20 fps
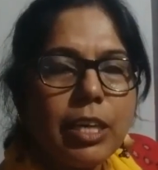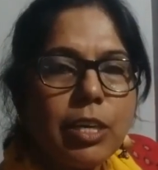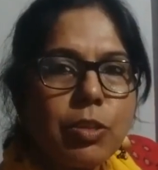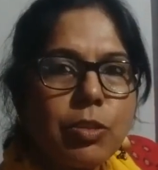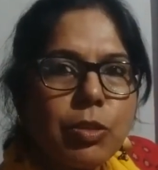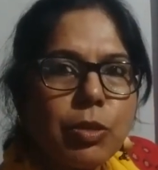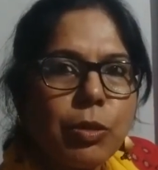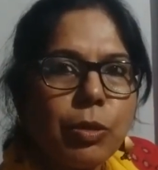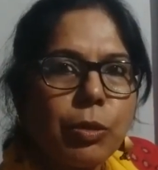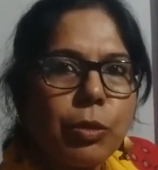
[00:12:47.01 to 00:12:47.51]

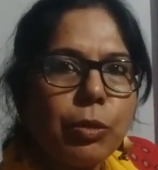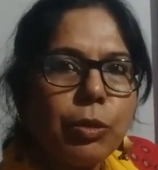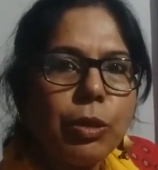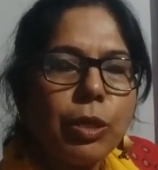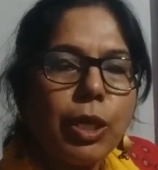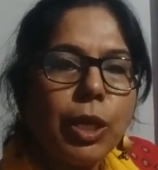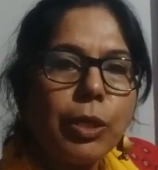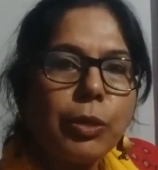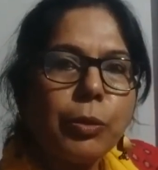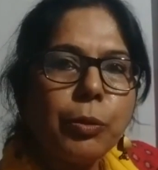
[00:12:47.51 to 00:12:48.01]
So
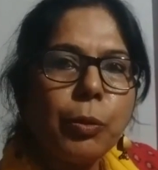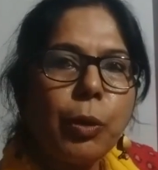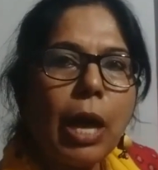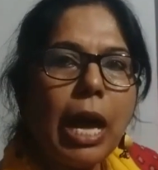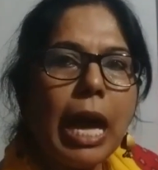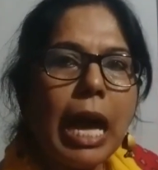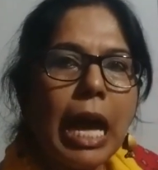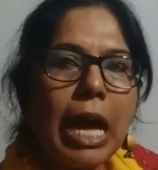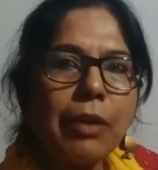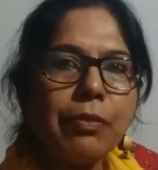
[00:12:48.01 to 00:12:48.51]
to
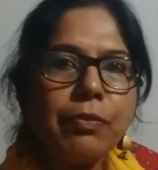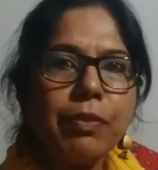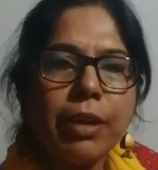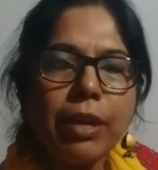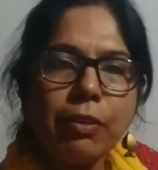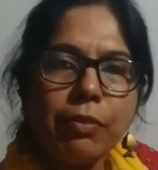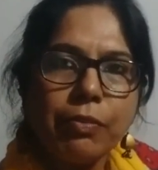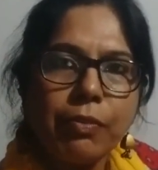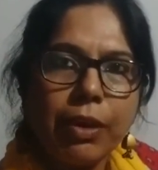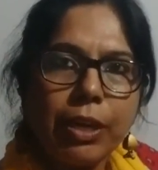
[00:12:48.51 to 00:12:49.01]
have
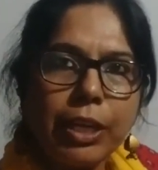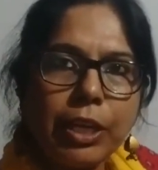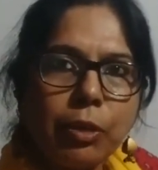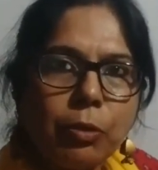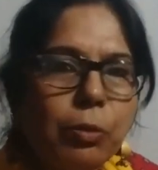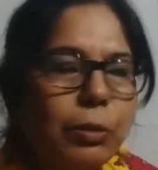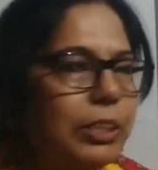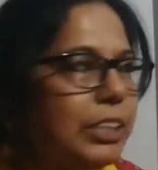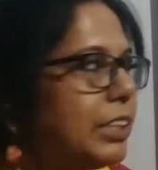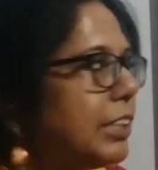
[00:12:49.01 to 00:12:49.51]
a very
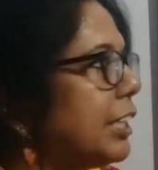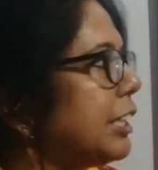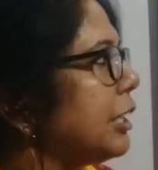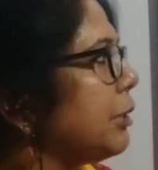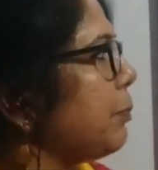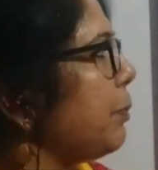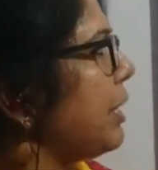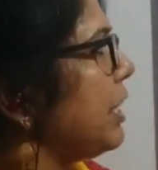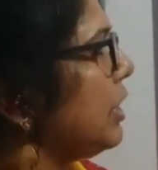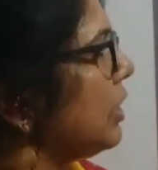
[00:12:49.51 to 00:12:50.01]
good
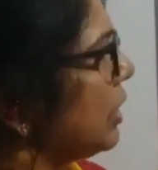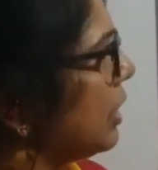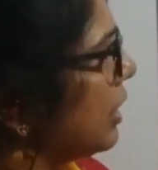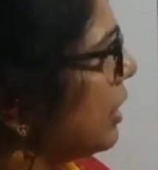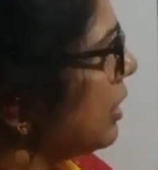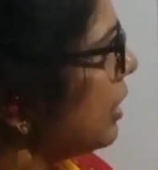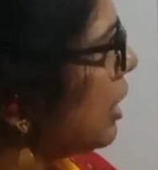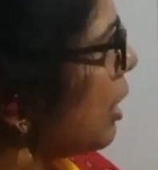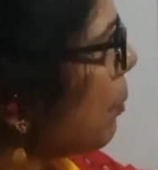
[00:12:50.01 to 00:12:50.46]
suspension,